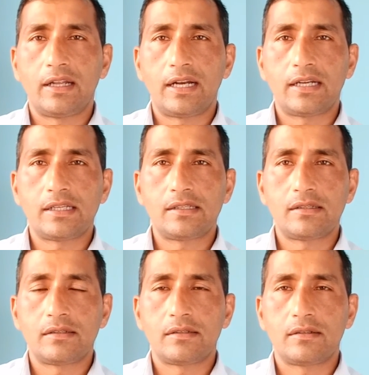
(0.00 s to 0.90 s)
That
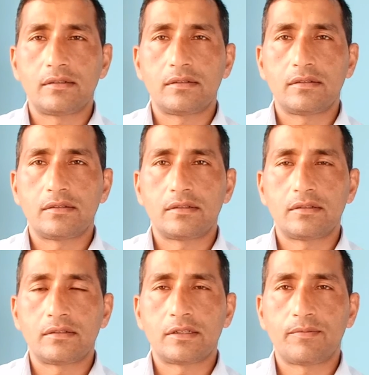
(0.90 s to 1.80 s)
is
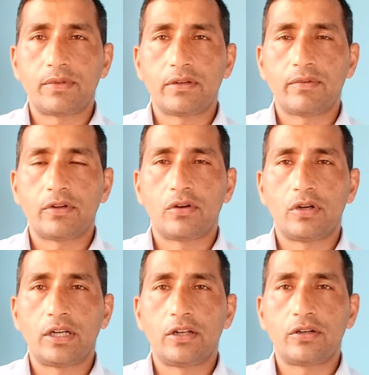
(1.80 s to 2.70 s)
something we
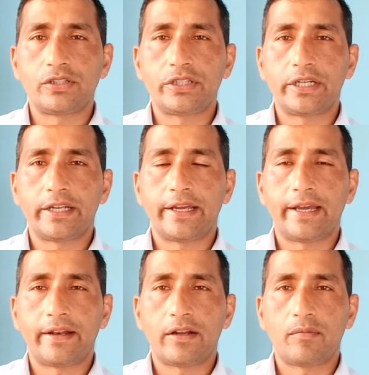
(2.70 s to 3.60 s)
call a logical
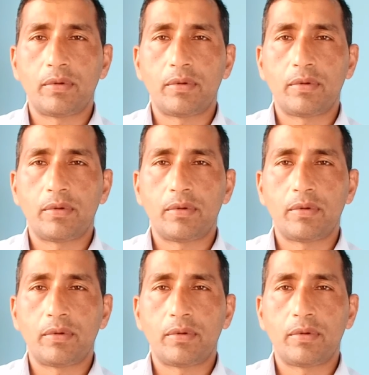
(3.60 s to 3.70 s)
error,